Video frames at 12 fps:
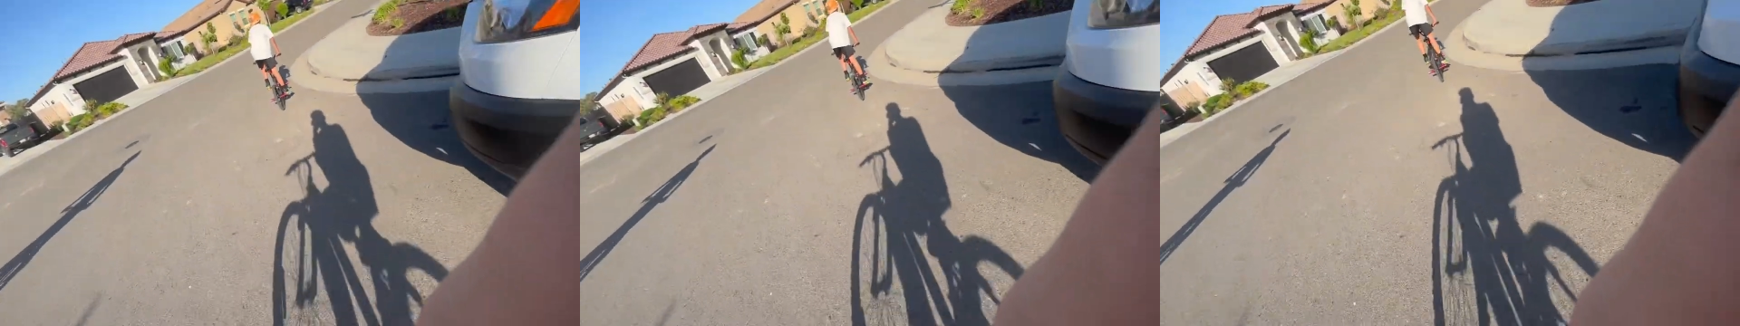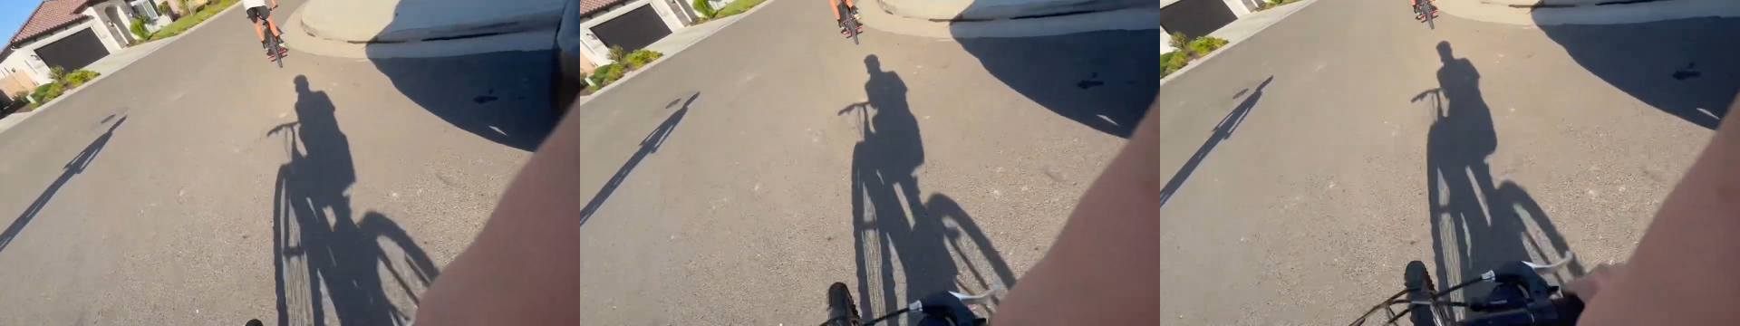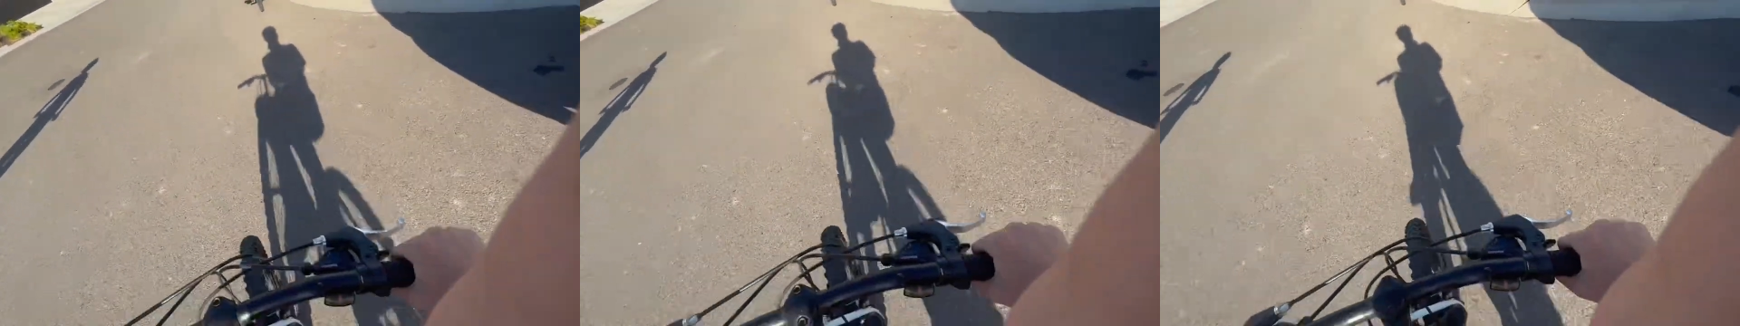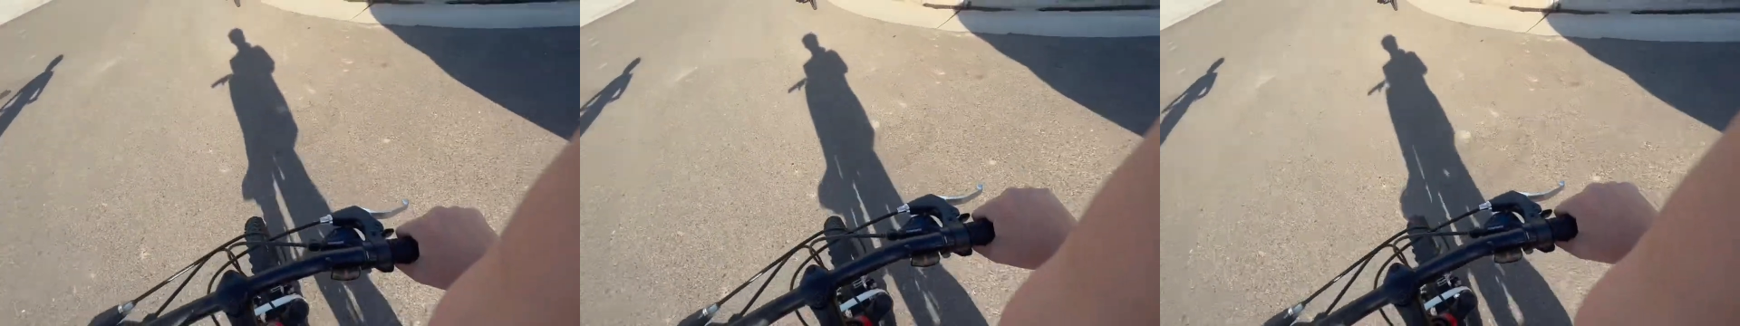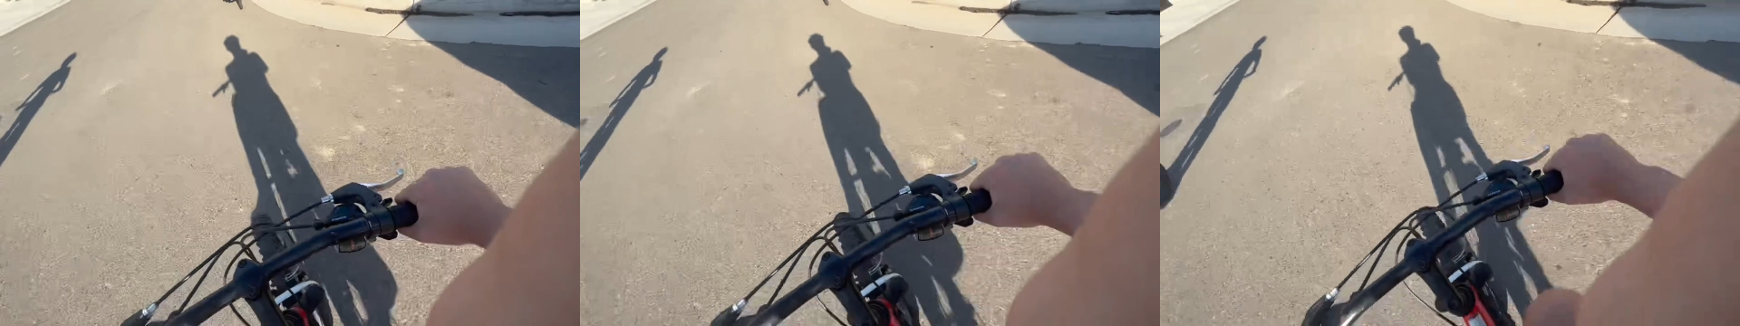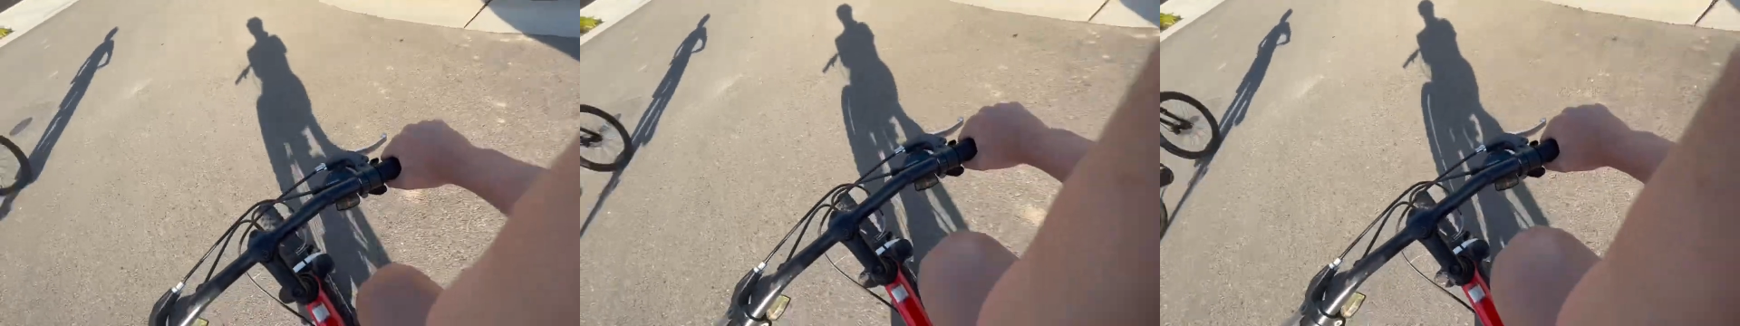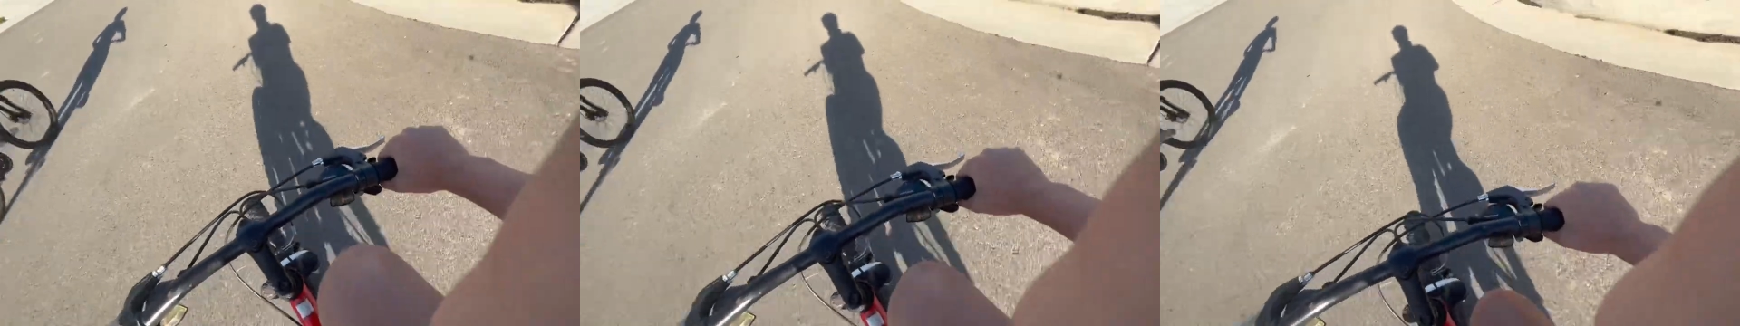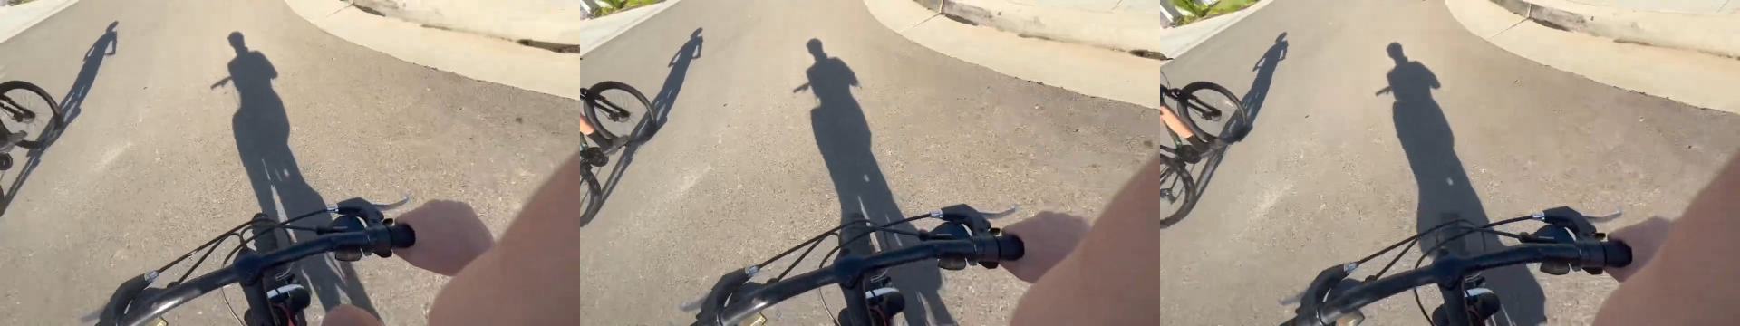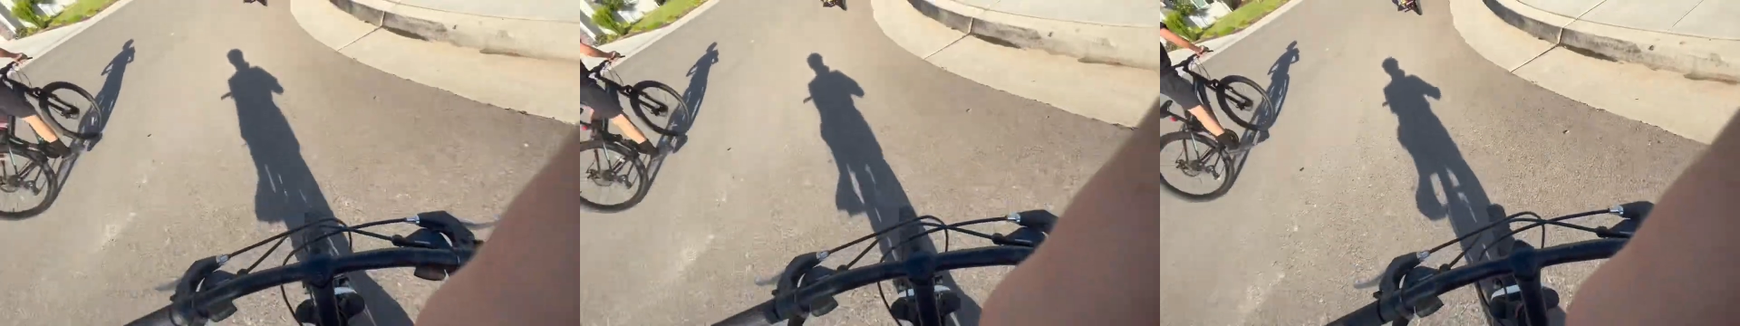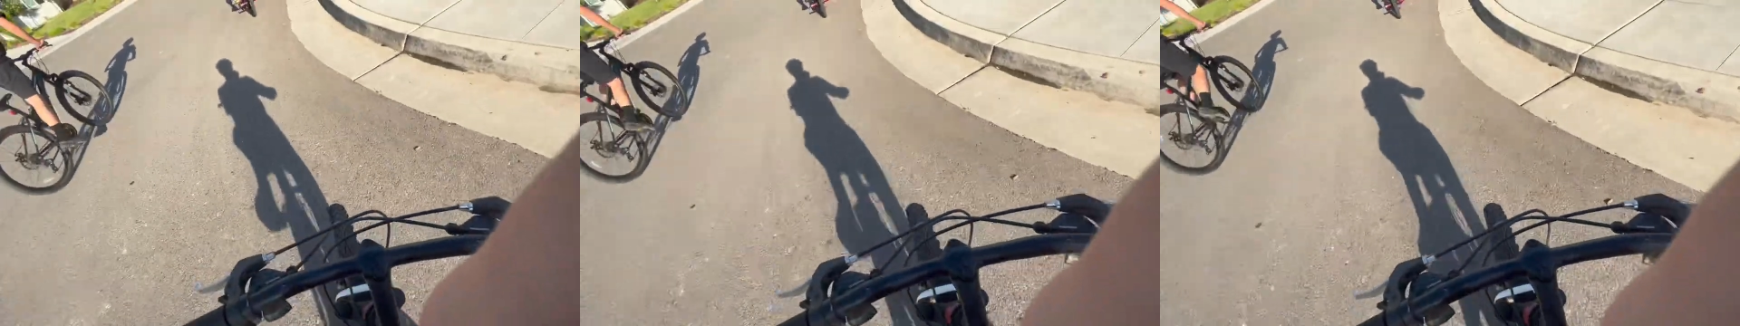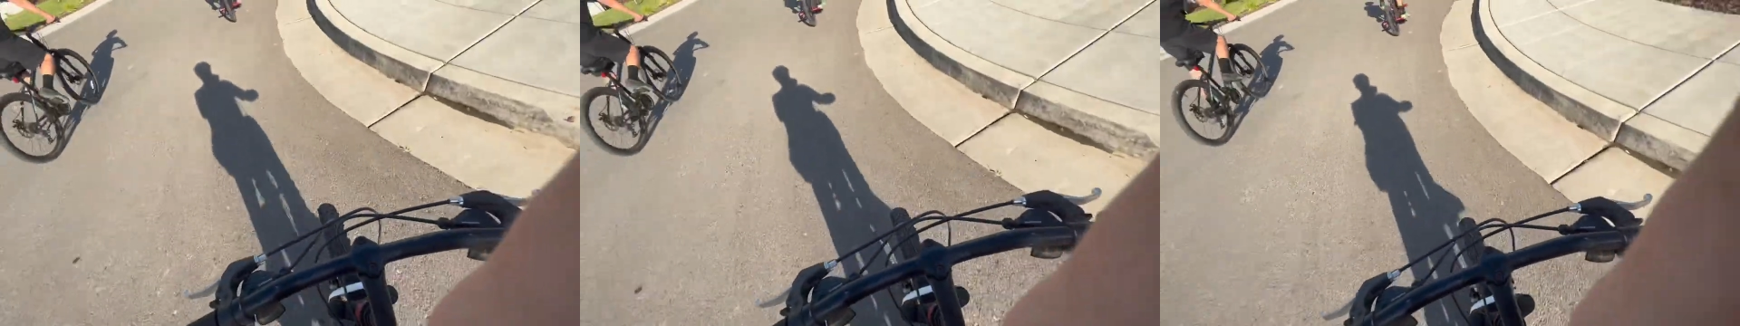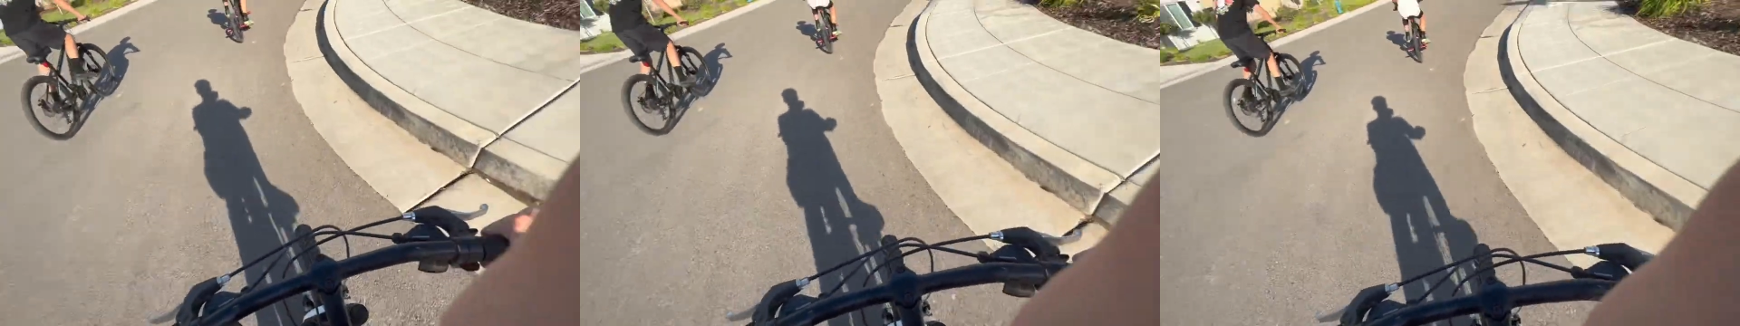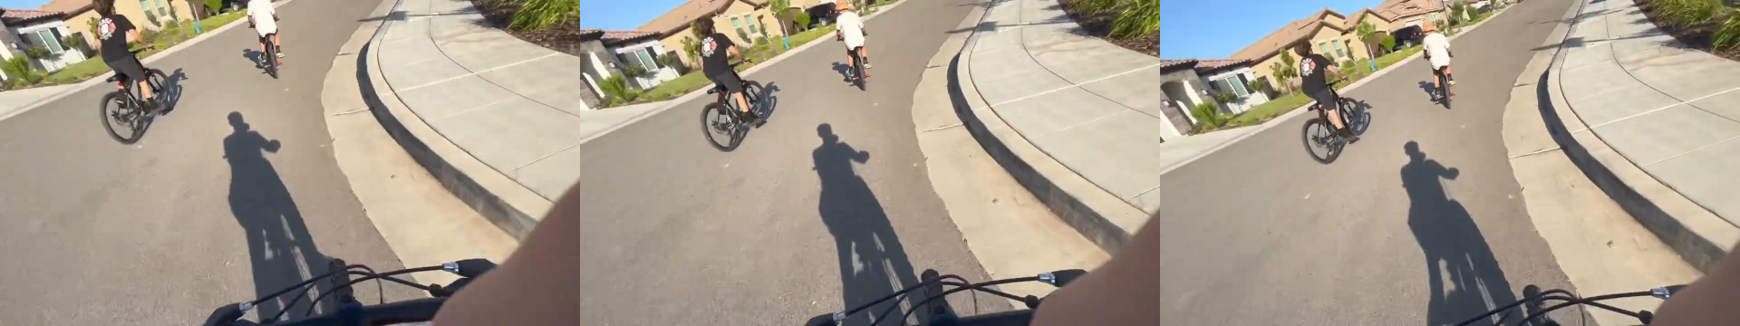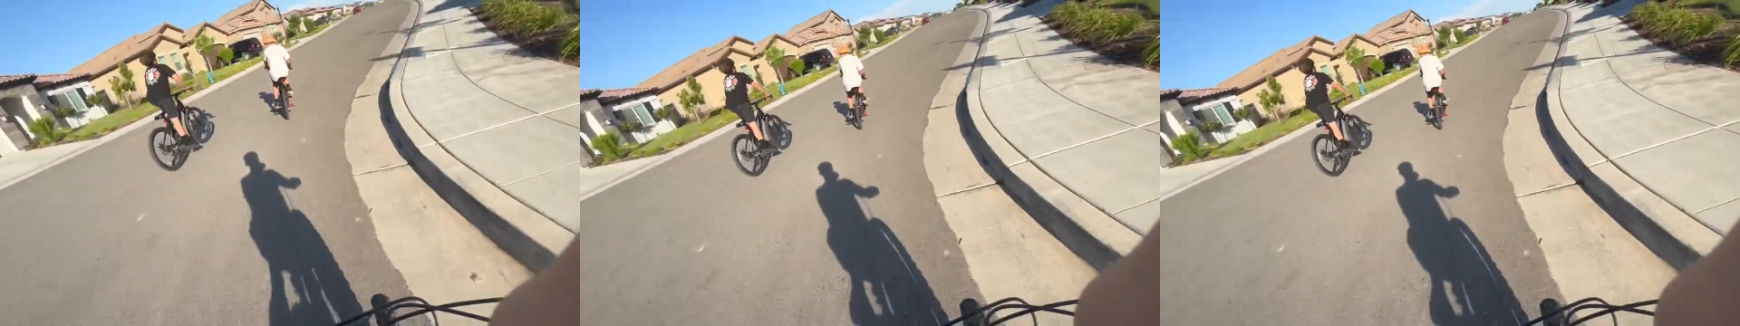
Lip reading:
[unreadable: no face in view]